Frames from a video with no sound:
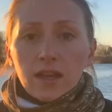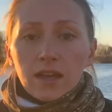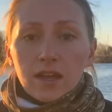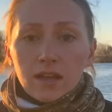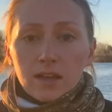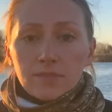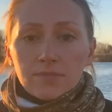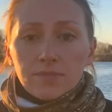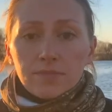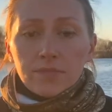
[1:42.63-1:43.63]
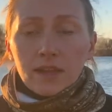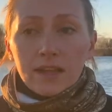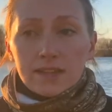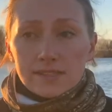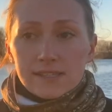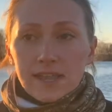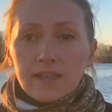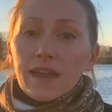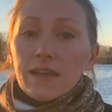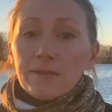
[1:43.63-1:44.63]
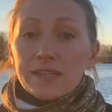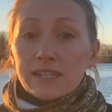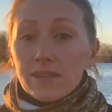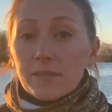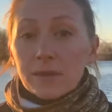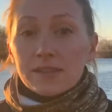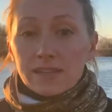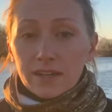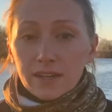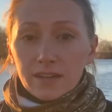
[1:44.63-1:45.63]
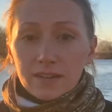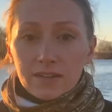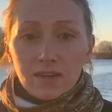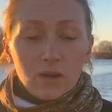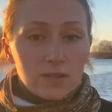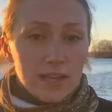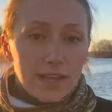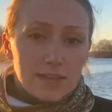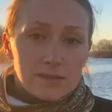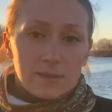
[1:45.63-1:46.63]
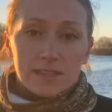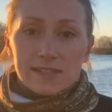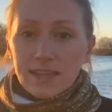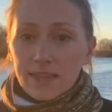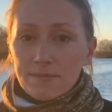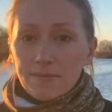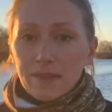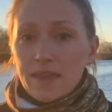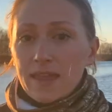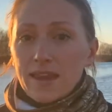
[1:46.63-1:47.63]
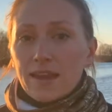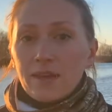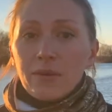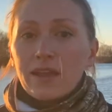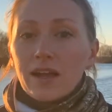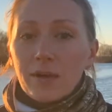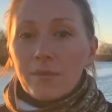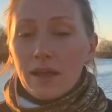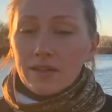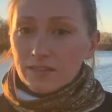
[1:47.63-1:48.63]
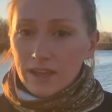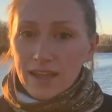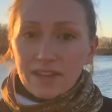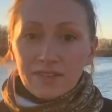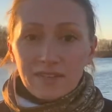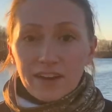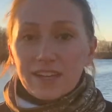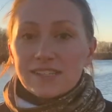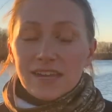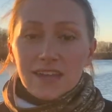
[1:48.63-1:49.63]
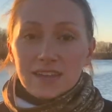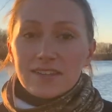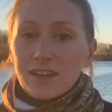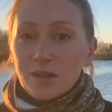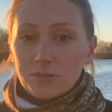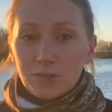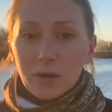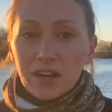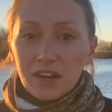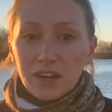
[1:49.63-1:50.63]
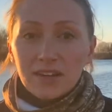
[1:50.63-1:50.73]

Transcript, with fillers: Um, I can say that in my seven months here, no day has been the same and I wake up every day very excited to come to work.